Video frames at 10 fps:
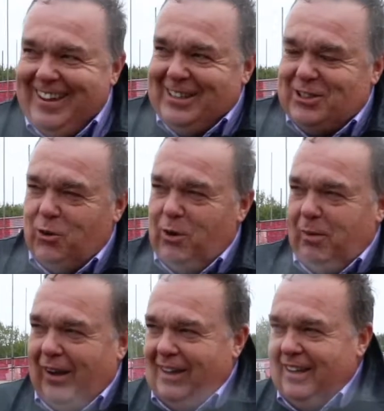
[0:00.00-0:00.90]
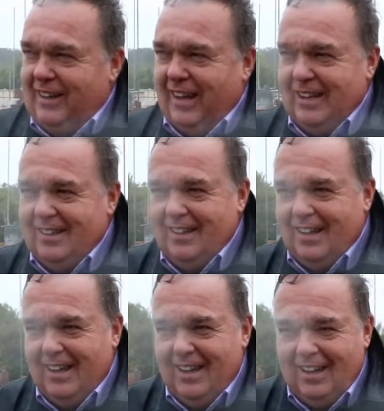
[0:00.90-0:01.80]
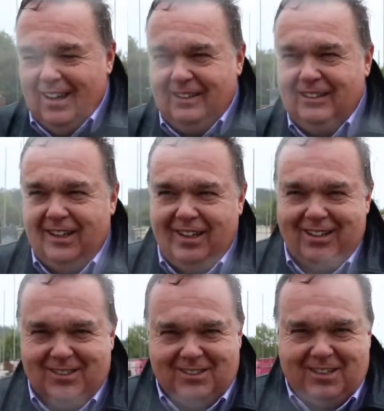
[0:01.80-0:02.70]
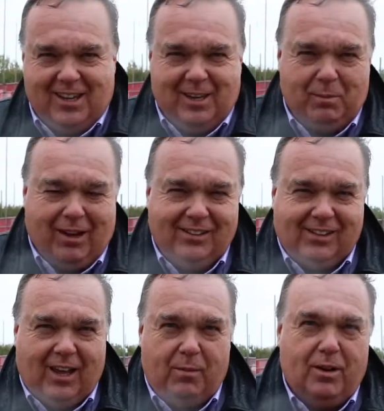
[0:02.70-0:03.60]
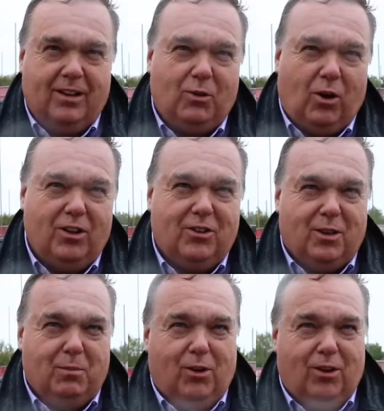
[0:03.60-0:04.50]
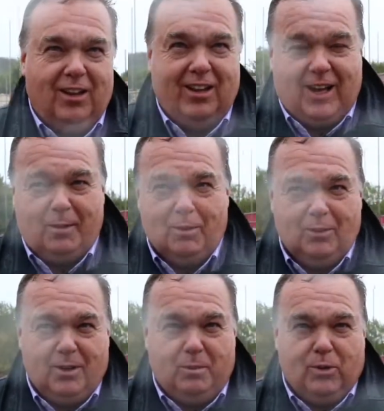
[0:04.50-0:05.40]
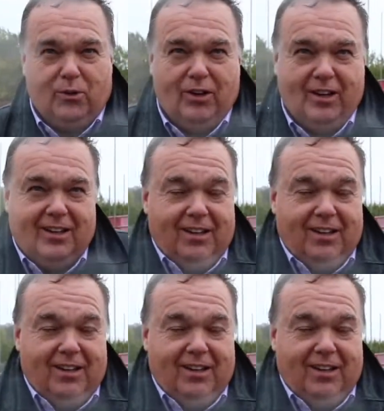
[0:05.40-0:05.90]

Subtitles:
So we're back here again. Aidan is behind the camera, under the brolly. I'm out in the pouring rain.